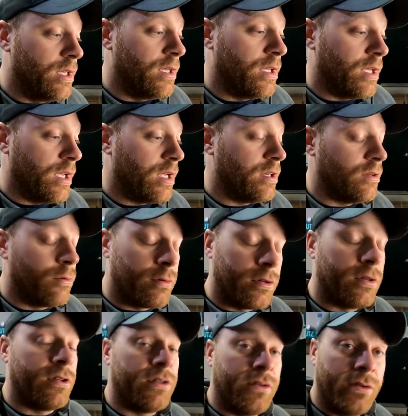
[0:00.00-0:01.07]
And in order
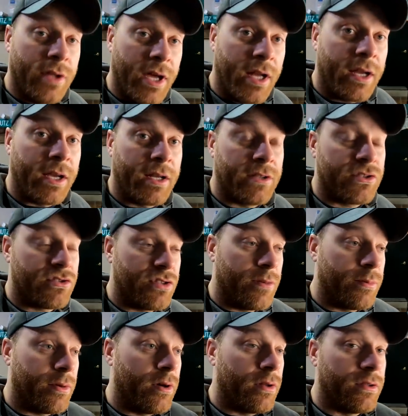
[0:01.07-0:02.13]
to do that, I got to
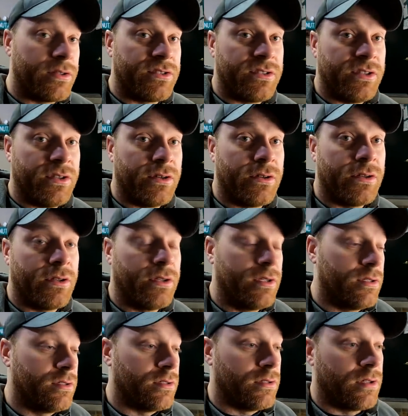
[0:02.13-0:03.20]
strip all the steel
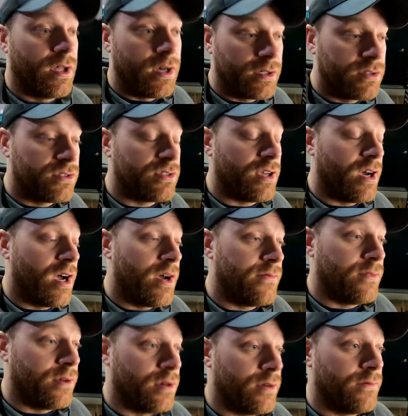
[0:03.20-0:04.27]
lugs off
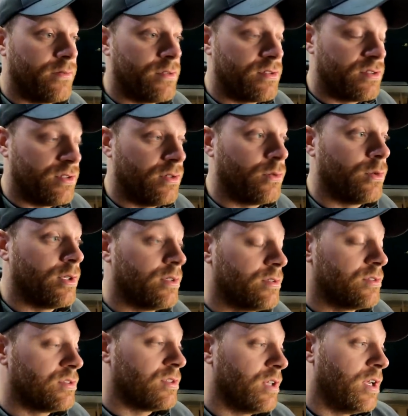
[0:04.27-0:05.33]
of the steel
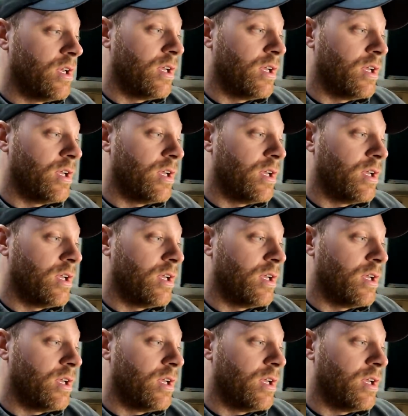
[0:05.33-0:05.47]
wheels.